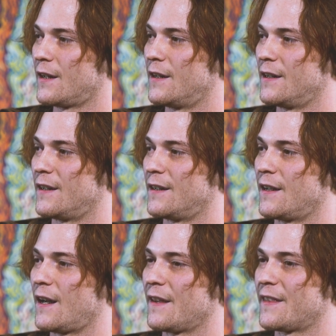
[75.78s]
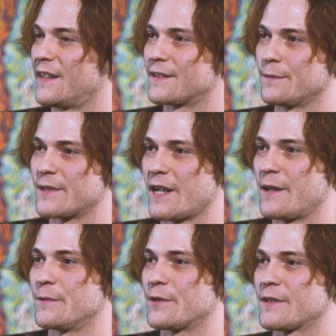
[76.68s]
Uh, I think
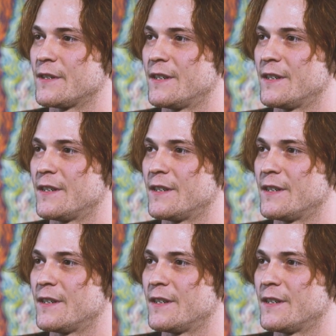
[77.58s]
sometimes